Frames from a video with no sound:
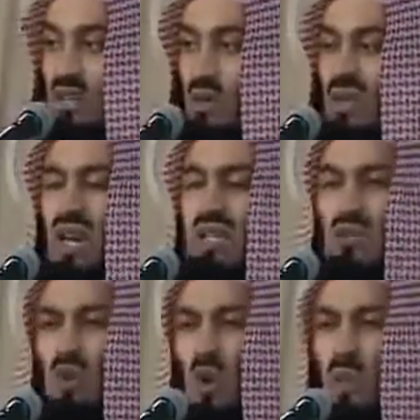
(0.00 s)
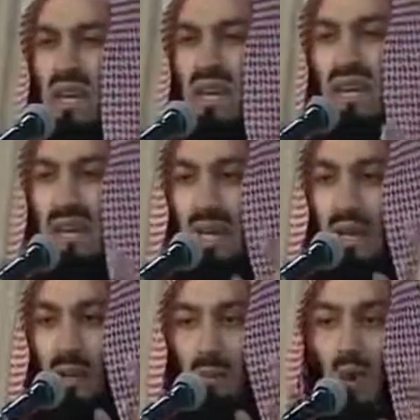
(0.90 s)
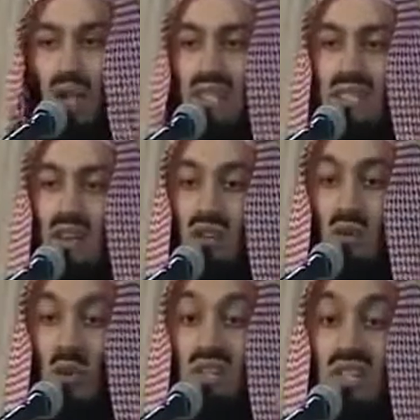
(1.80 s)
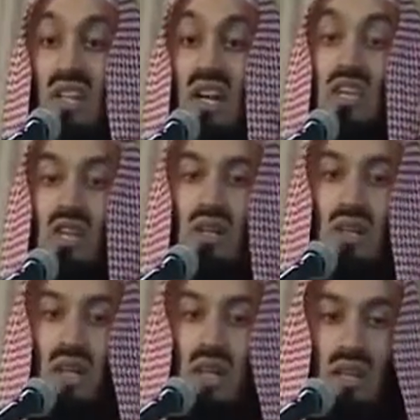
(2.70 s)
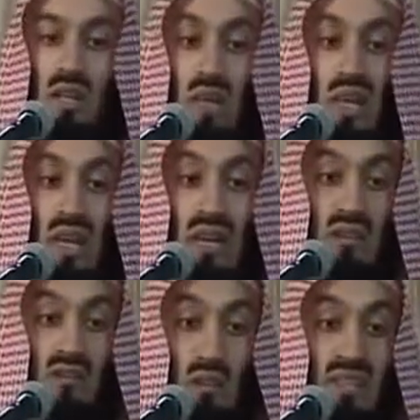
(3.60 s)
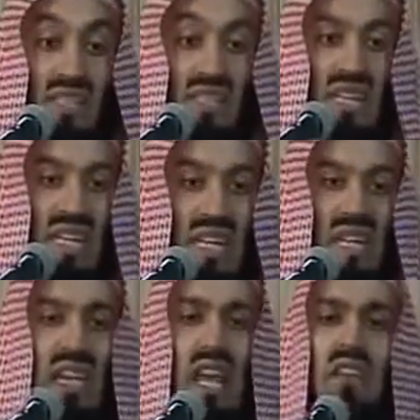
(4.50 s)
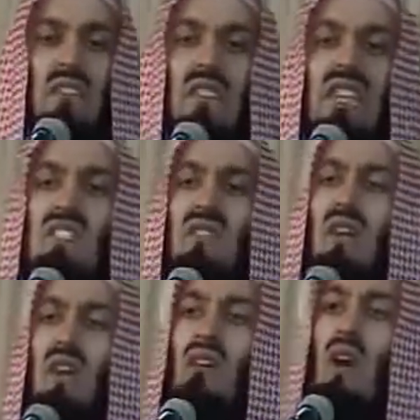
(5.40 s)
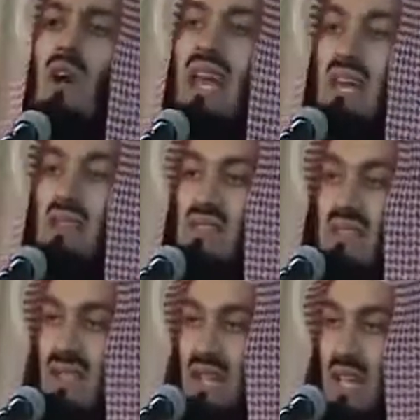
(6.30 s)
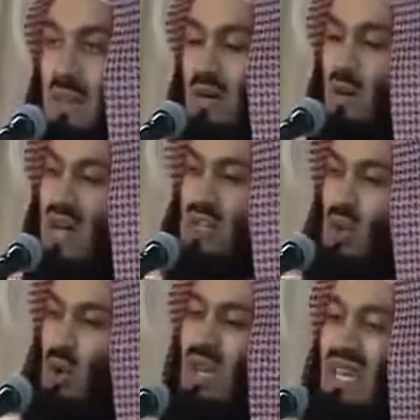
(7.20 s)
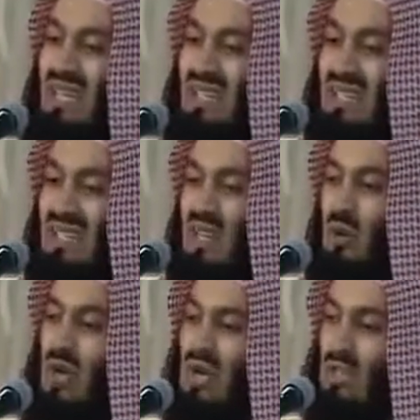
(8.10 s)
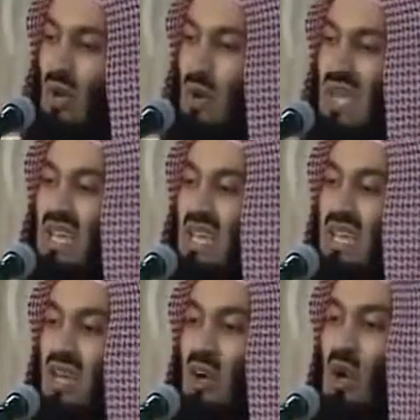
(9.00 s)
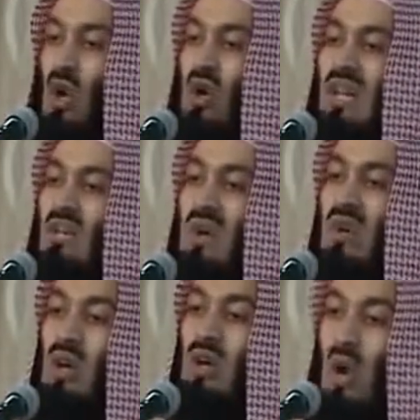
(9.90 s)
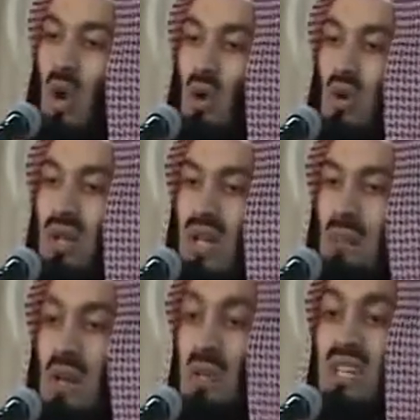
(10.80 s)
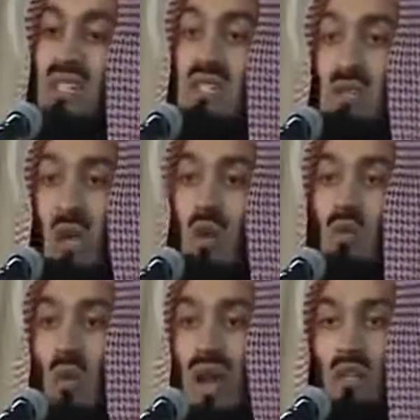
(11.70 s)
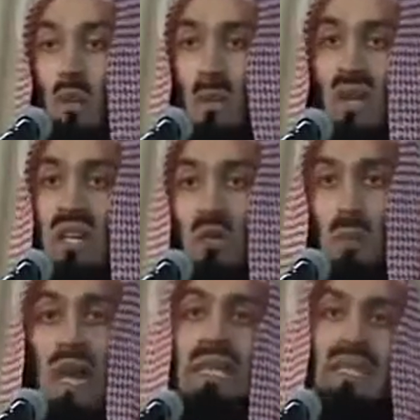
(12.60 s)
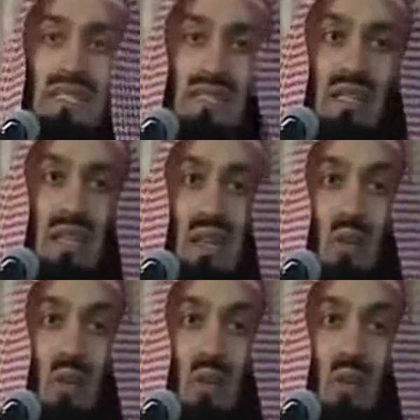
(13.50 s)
So there are so many points of consideration that we learn from this deen in every sphere of our lives. But we are so weak. We are so weak. Not only do we not know, but we just don't want to put it into practice.